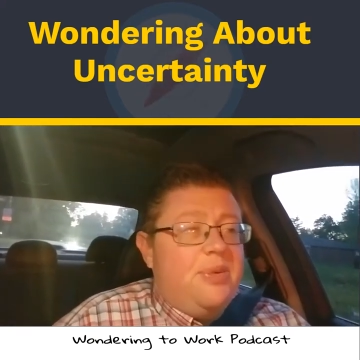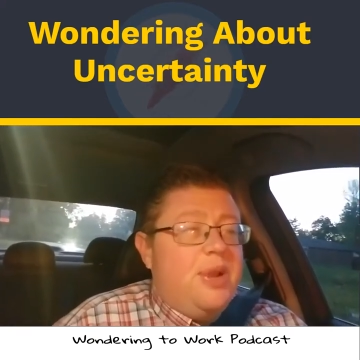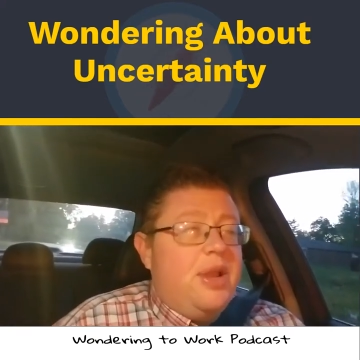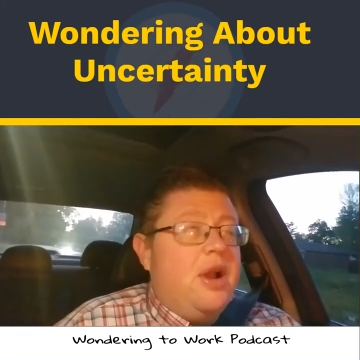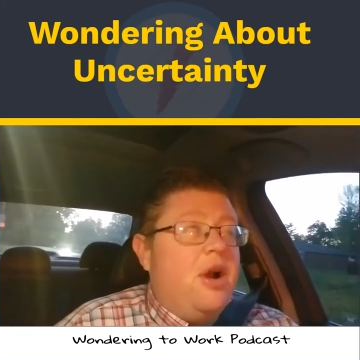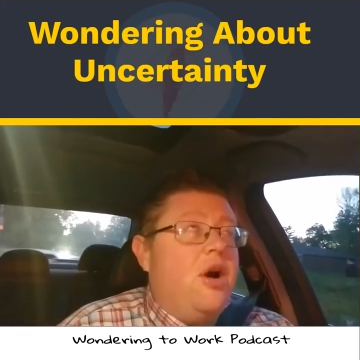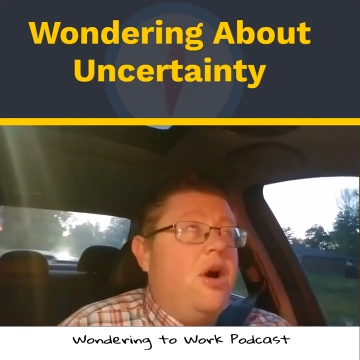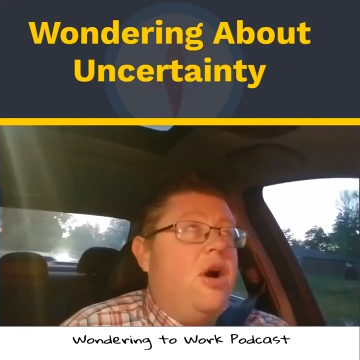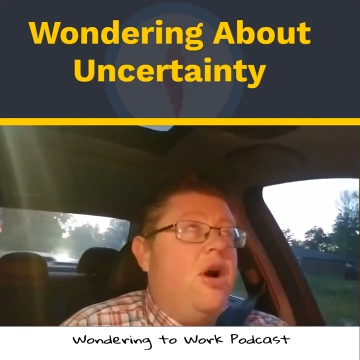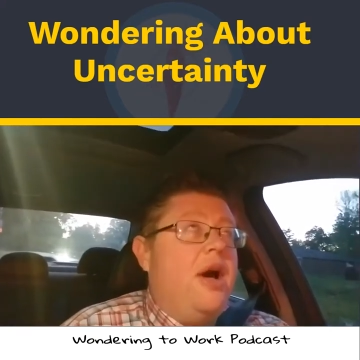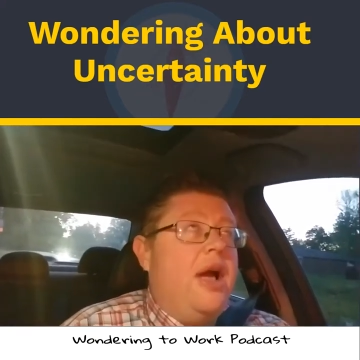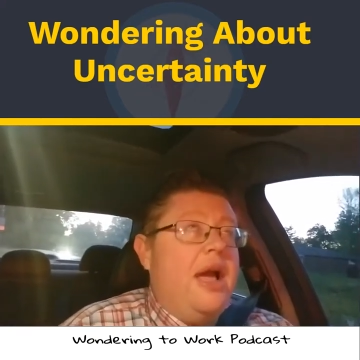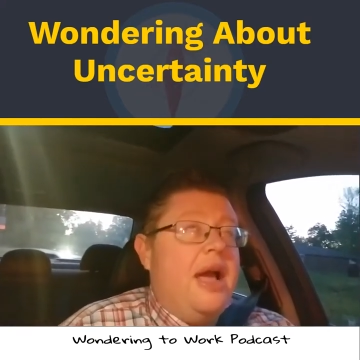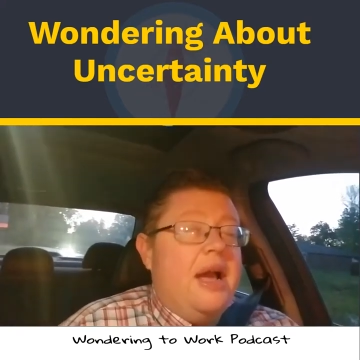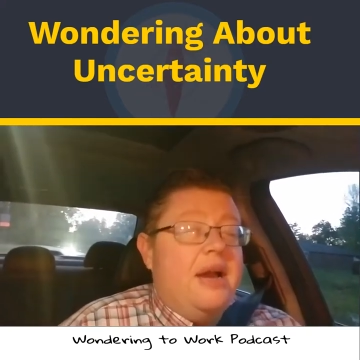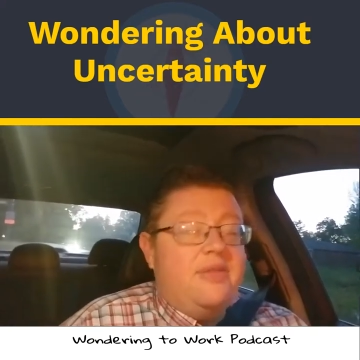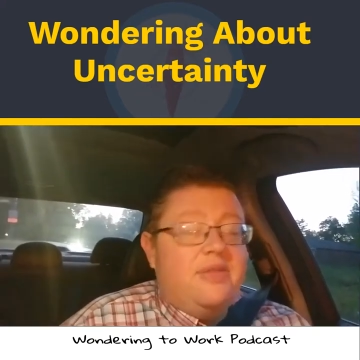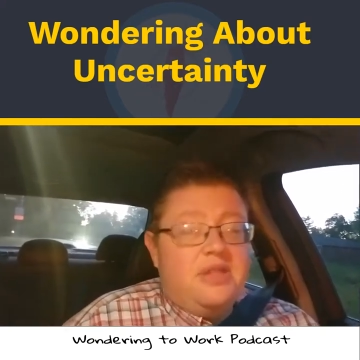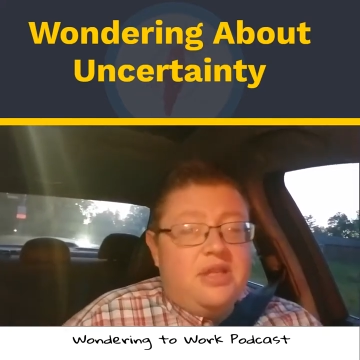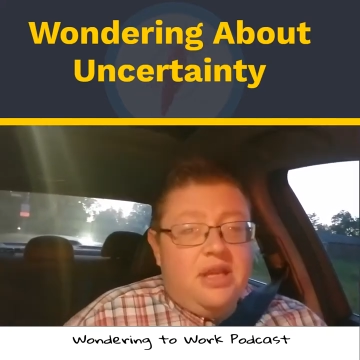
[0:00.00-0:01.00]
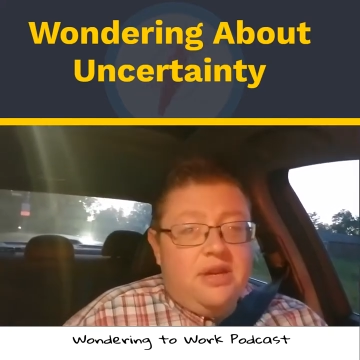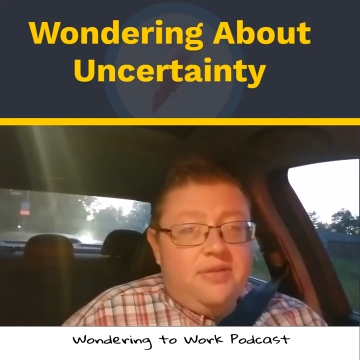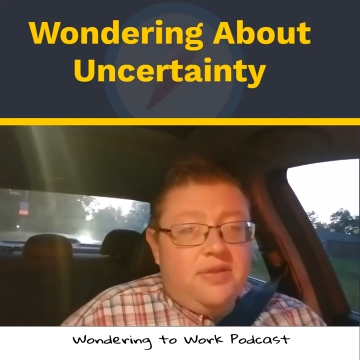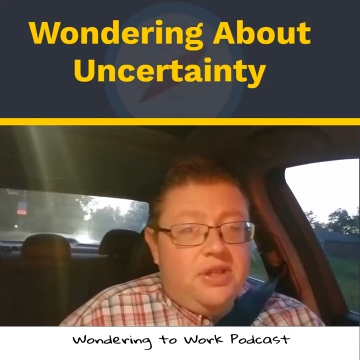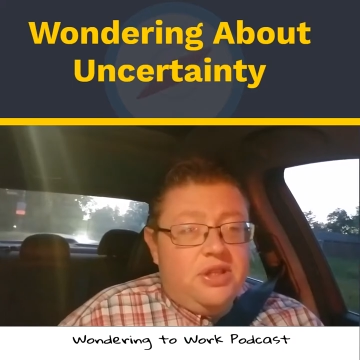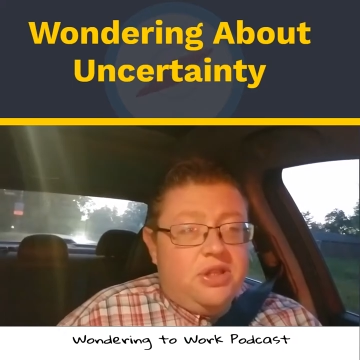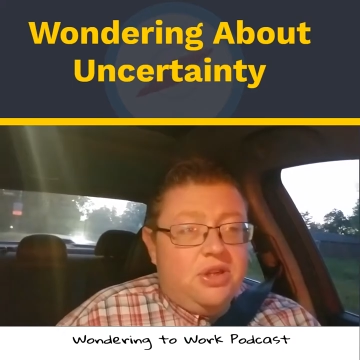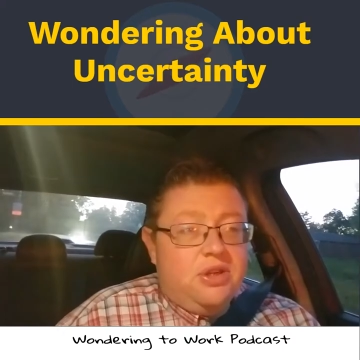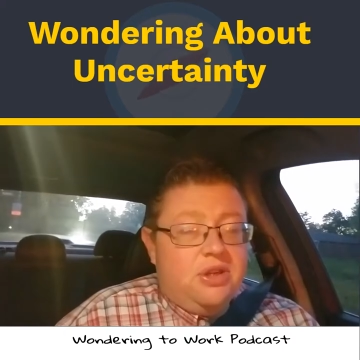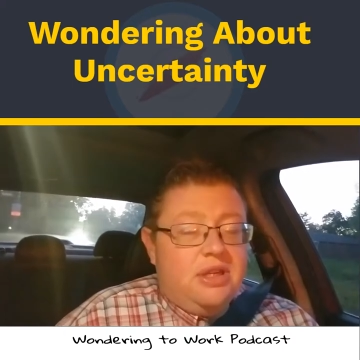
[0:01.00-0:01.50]
we all have a ton of
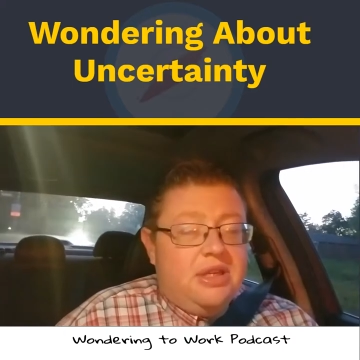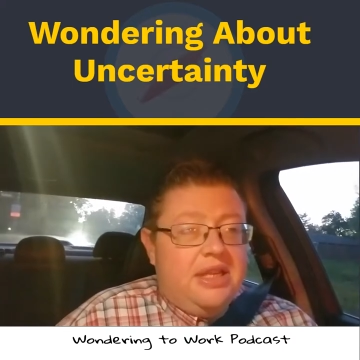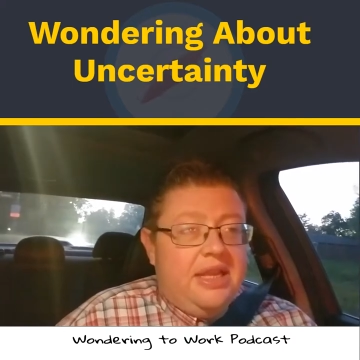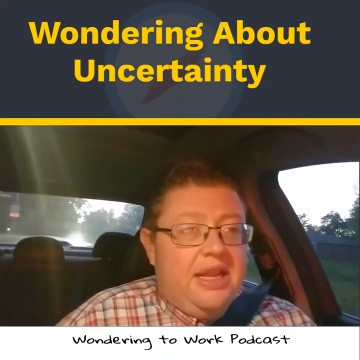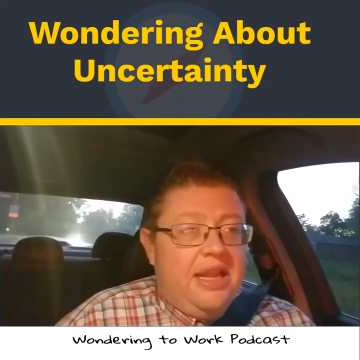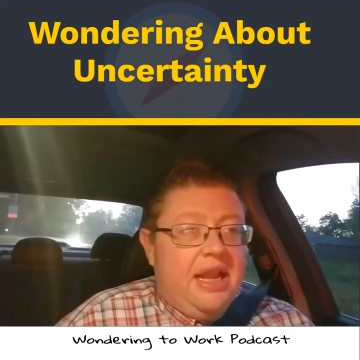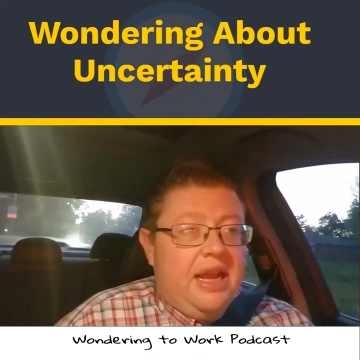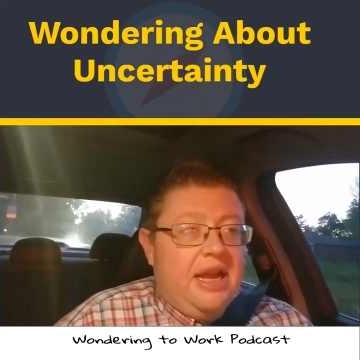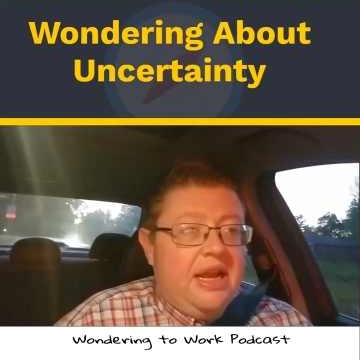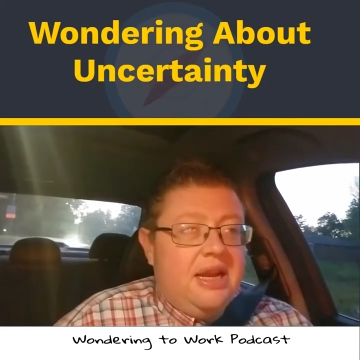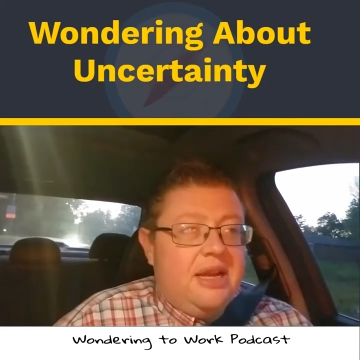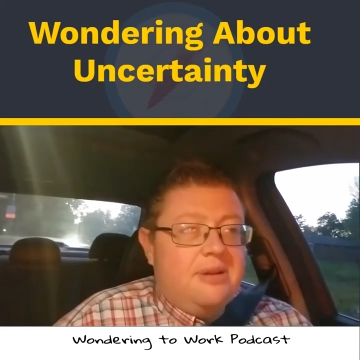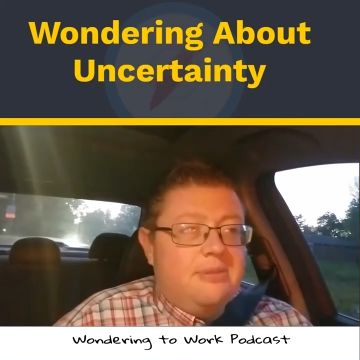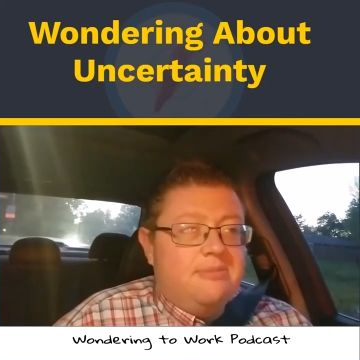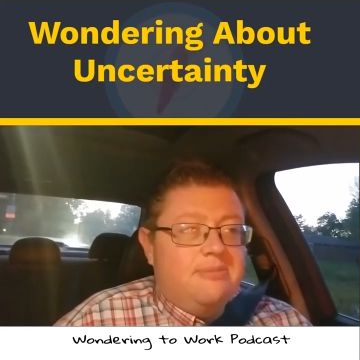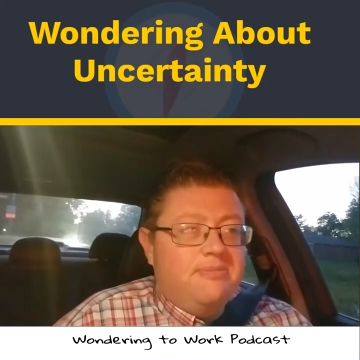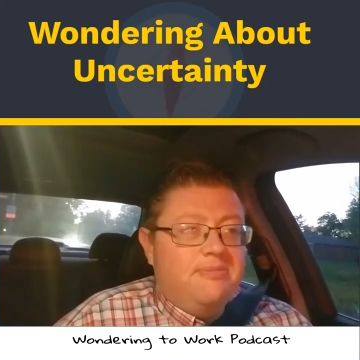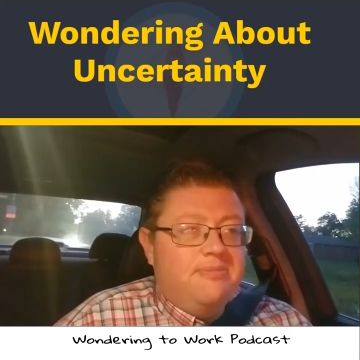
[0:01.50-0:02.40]
uncertainty. I